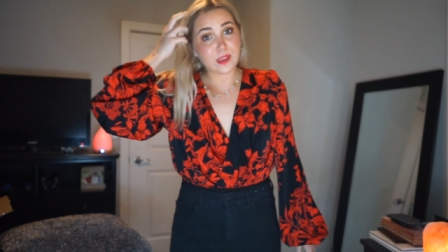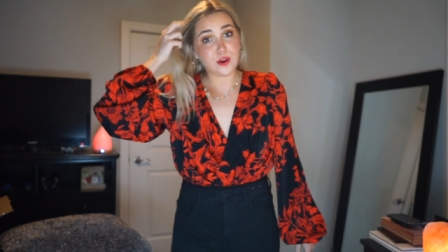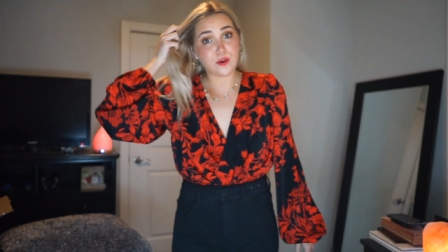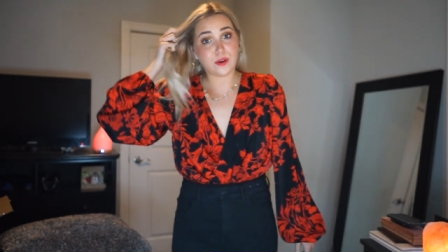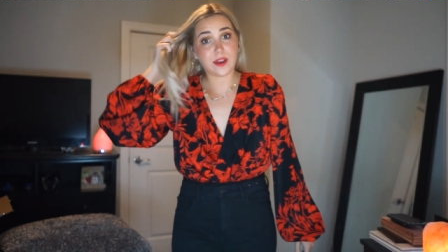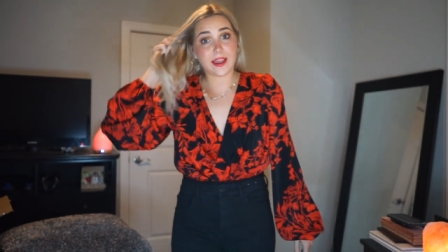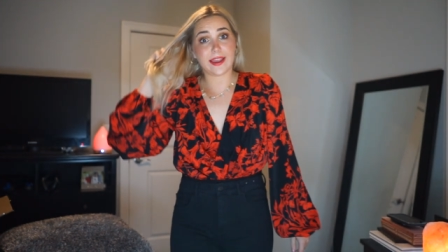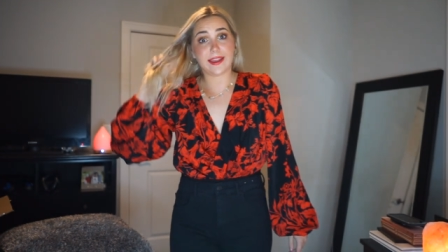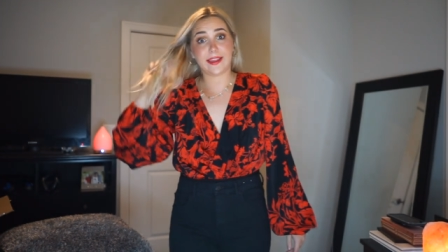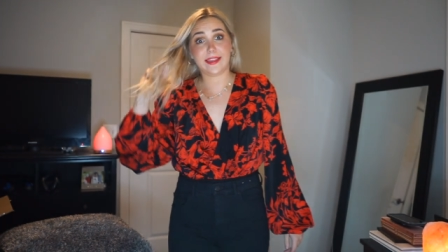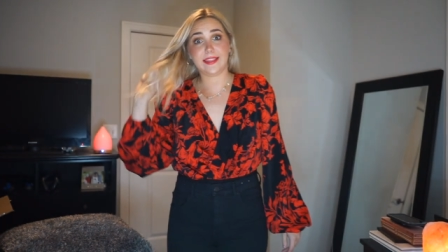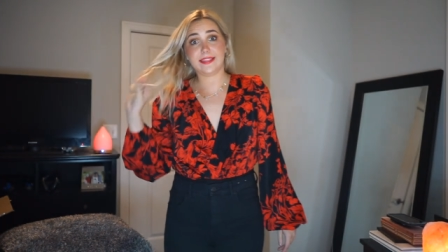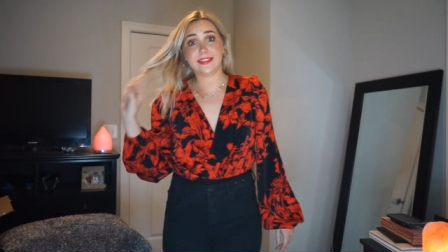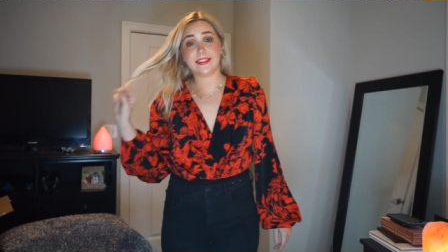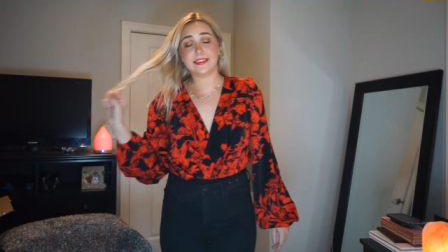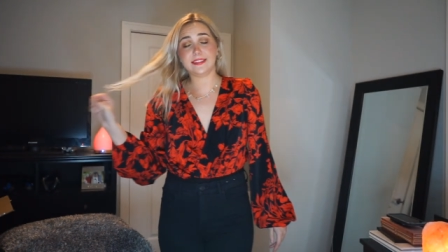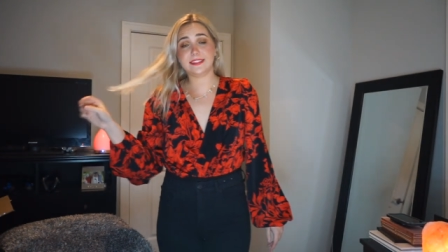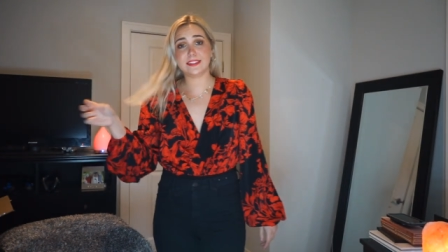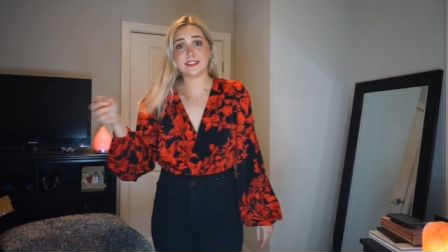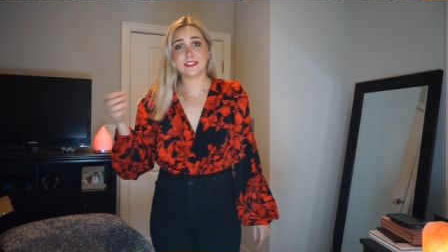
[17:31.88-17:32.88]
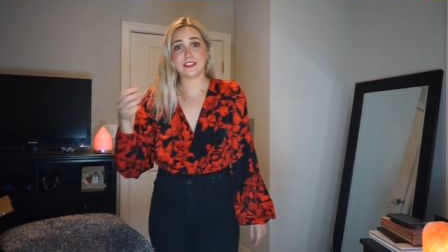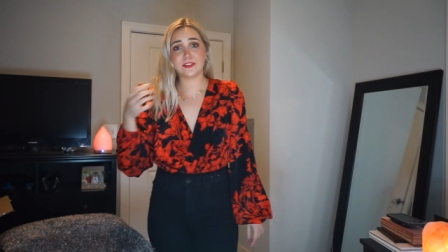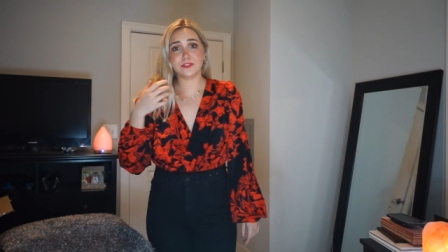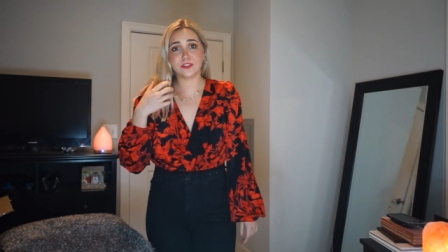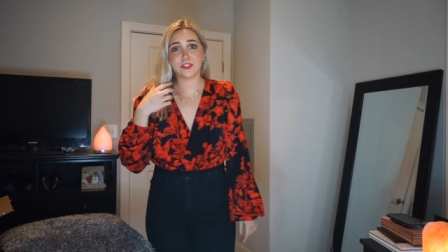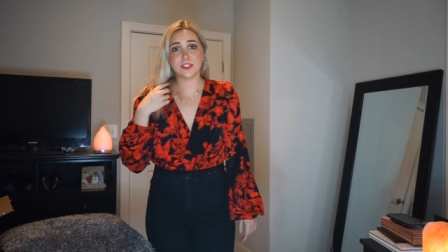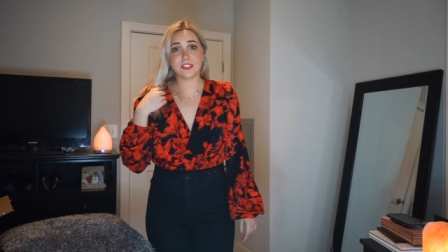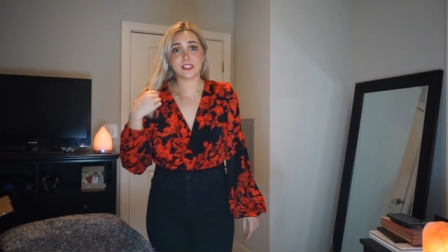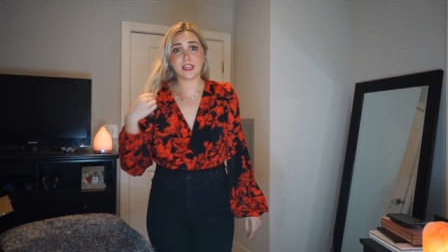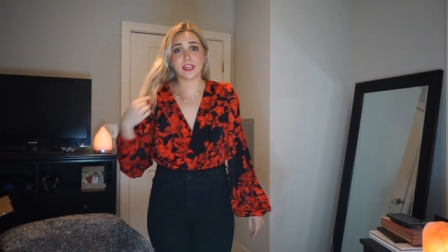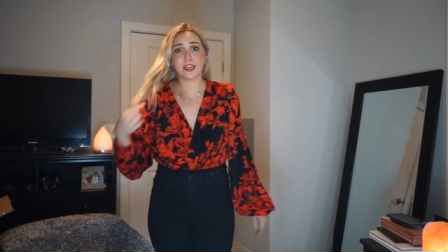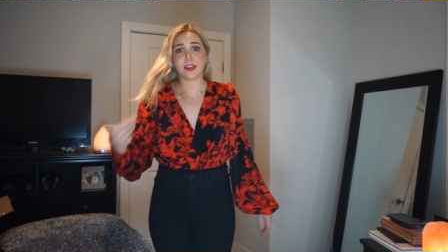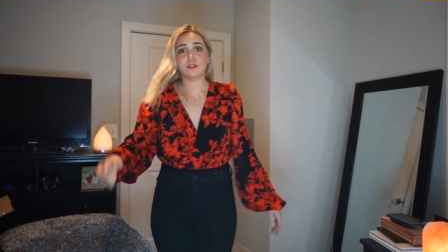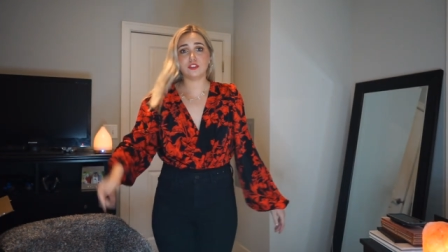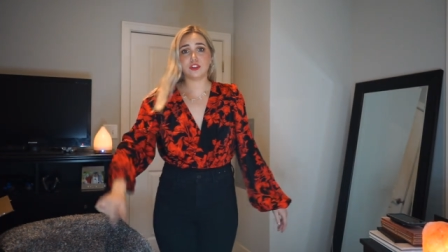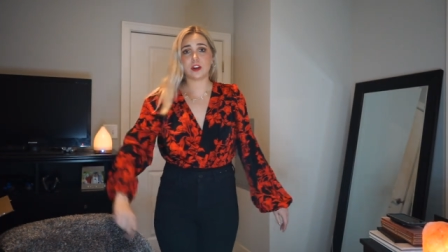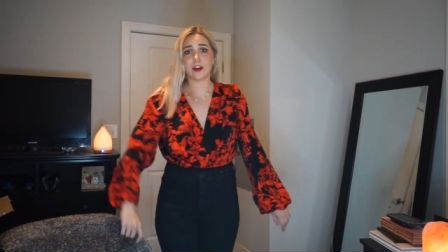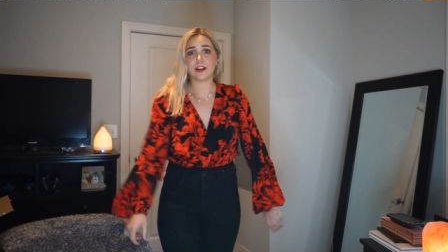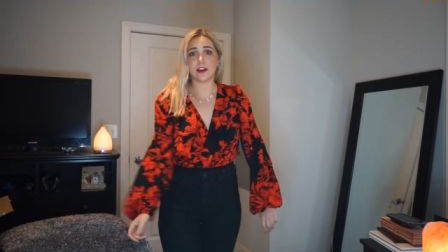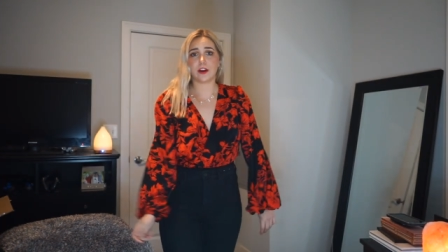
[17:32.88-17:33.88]
Okay, this is the first thing I've
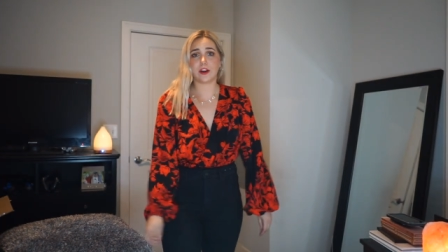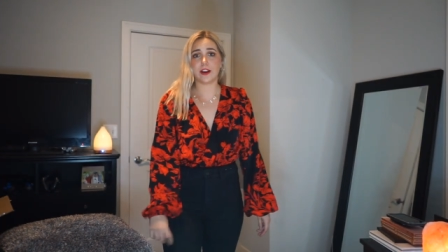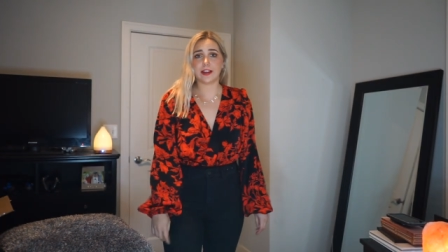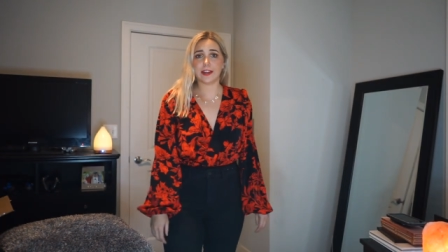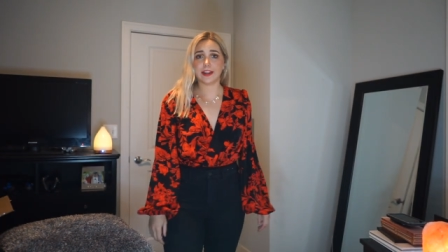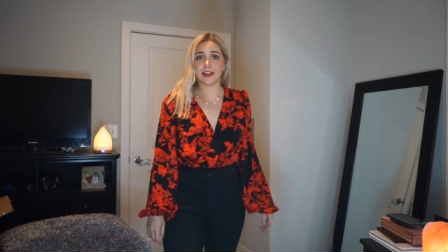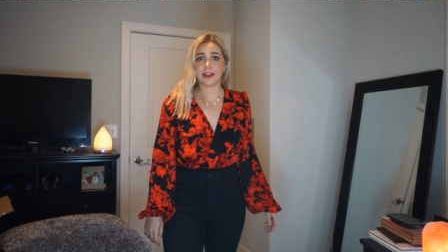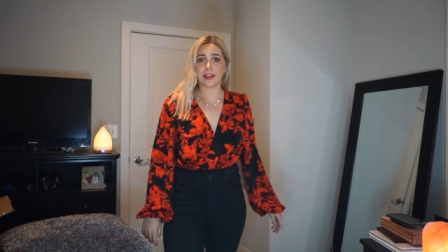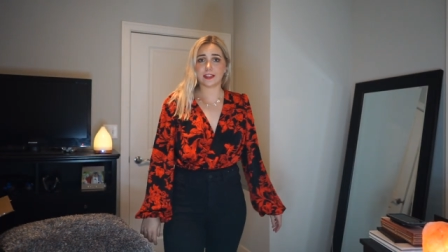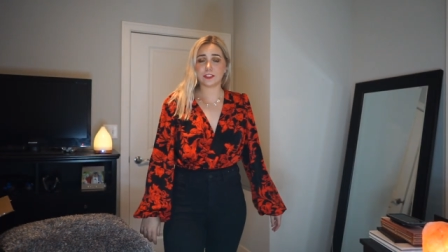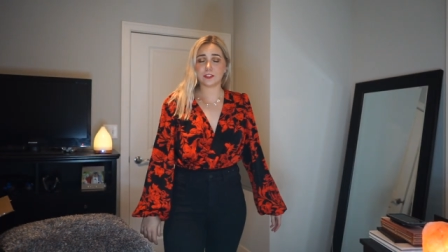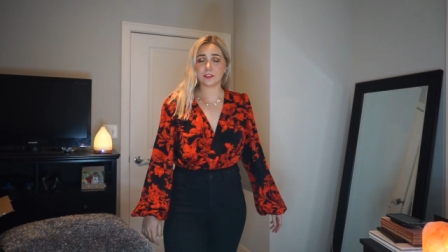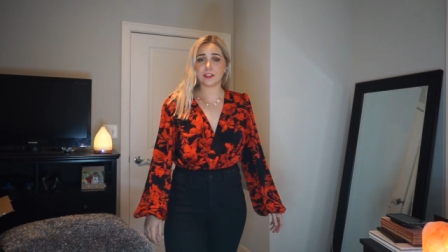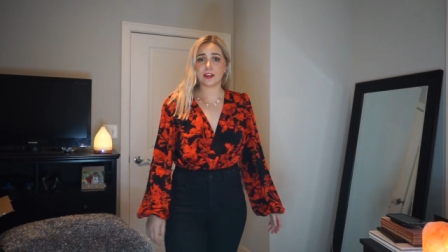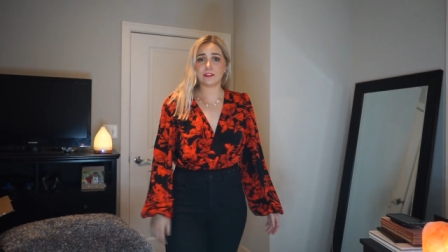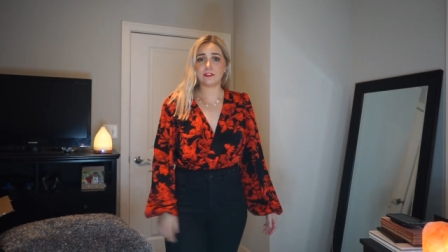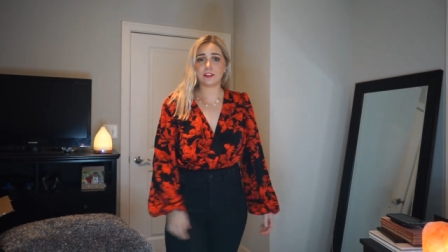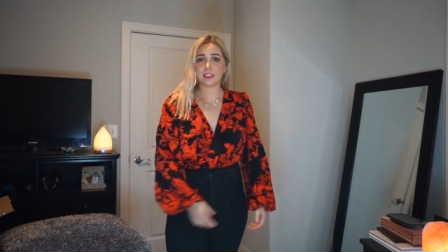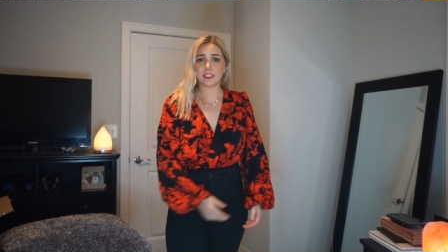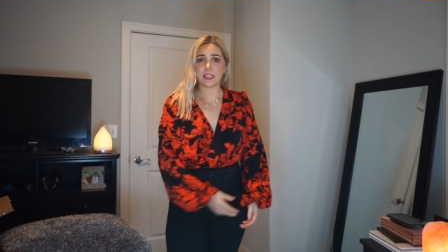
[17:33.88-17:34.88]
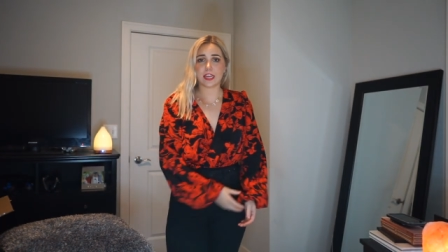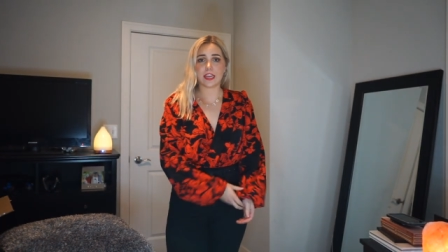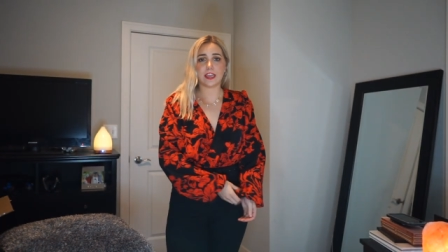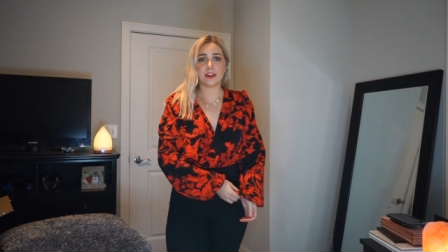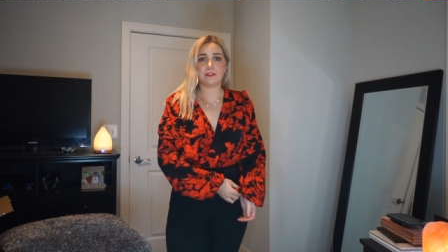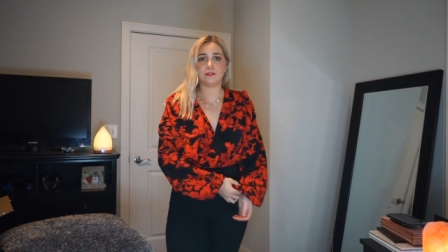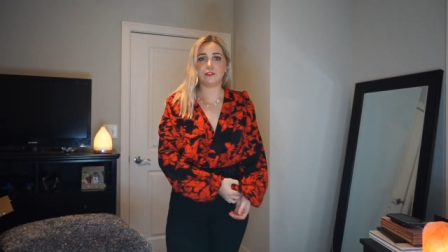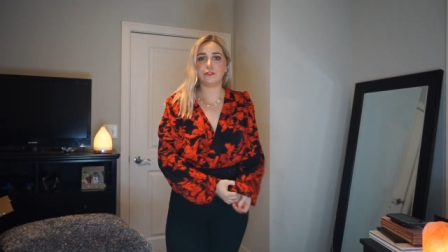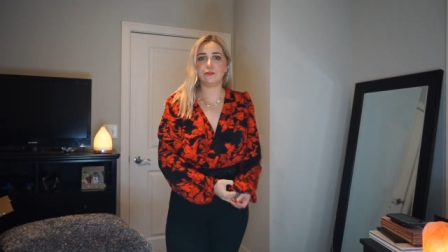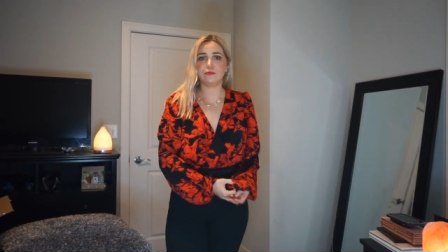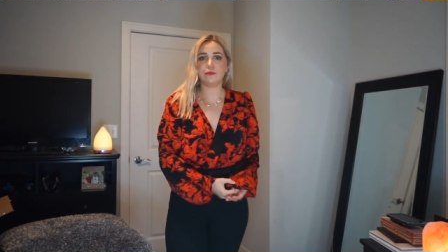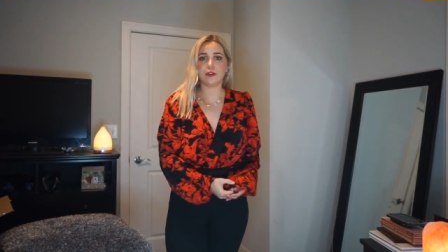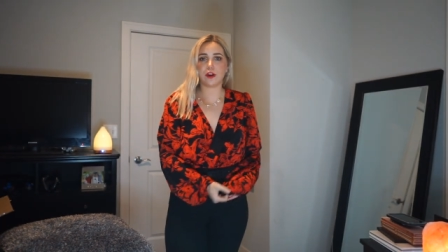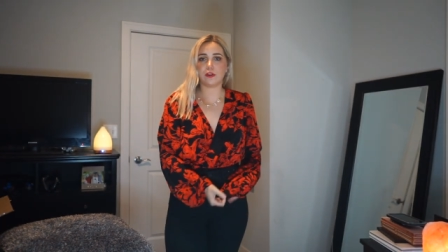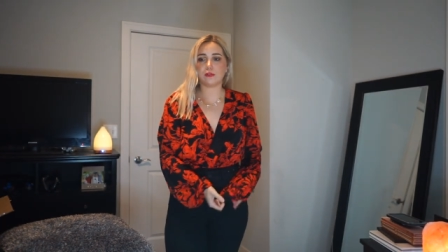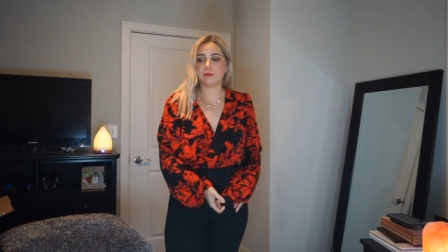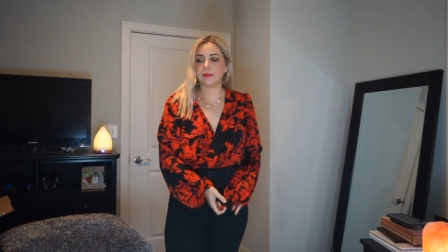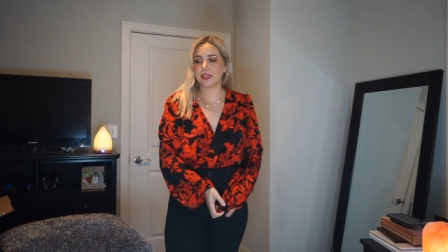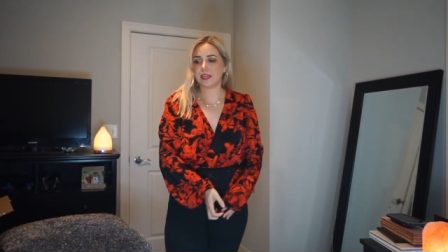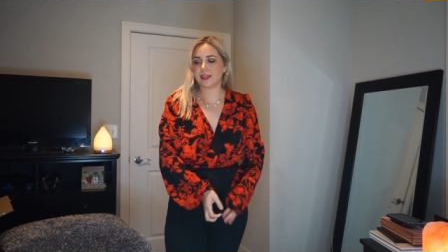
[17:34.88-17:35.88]
tried on and I just have to say if you
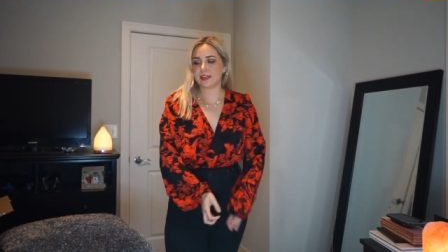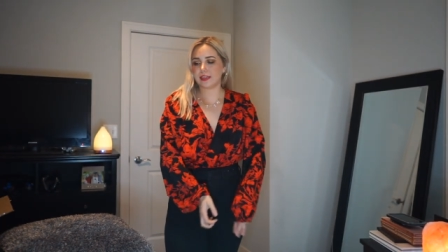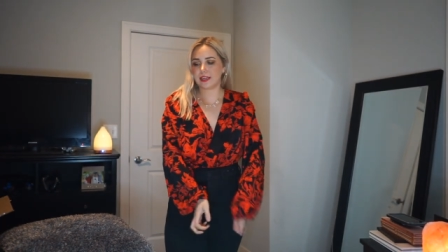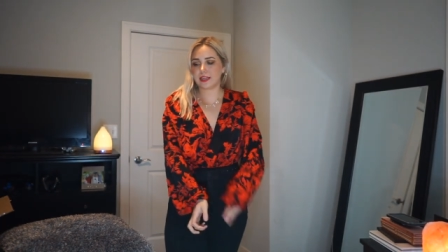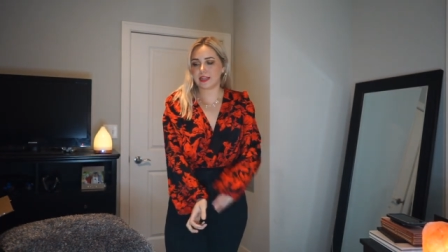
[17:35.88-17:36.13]
know me